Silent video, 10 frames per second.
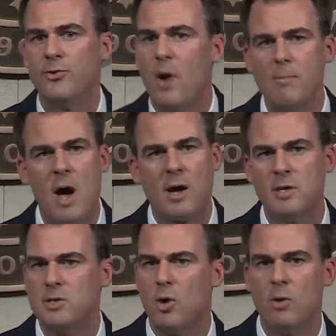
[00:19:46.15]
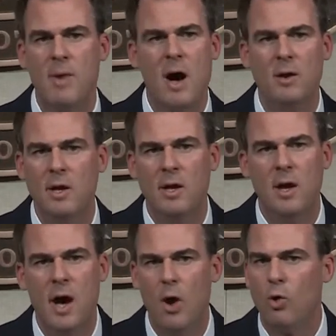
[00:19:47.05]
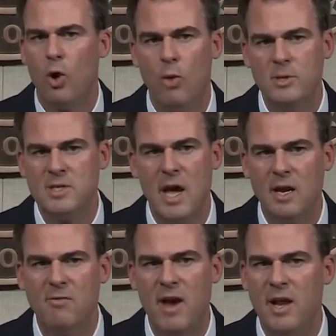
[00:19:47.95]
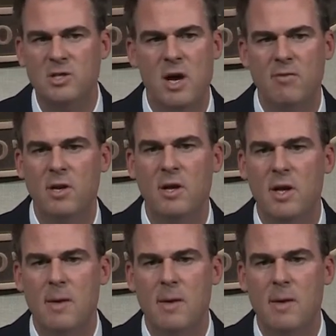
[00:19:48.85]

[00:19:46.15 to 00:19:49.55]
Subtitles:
So I'm not concerned about Oklahomans taking advantage of it.